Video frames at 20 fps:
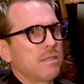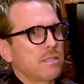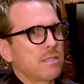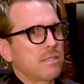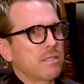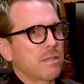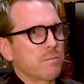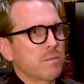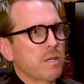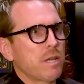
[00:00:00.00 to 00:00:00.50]

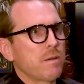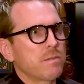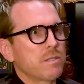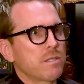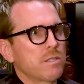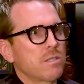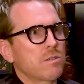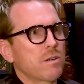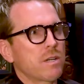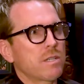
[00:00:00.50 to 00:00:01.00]
sometimes
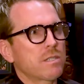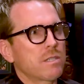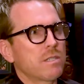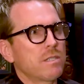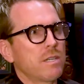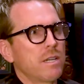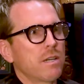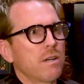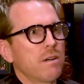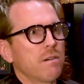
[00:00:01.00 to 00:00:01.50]
the stress could
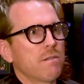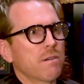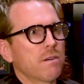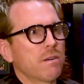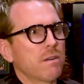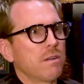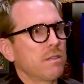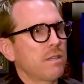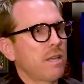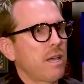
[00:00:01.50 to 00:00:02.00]
take over
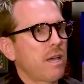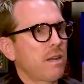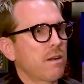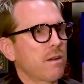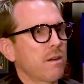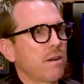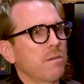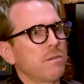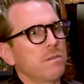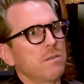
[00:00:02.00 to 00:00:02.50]
on that
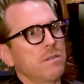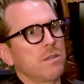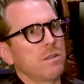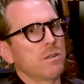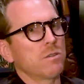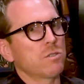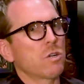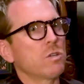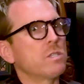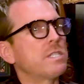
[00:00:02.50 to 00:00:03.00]
or you
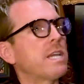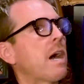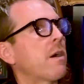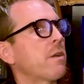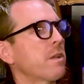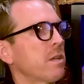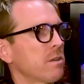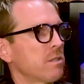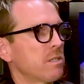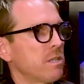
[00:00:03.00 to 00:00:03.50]
know start
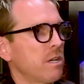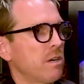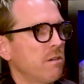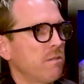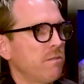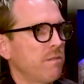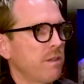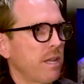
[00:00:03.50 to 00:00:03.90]
doubting yourself.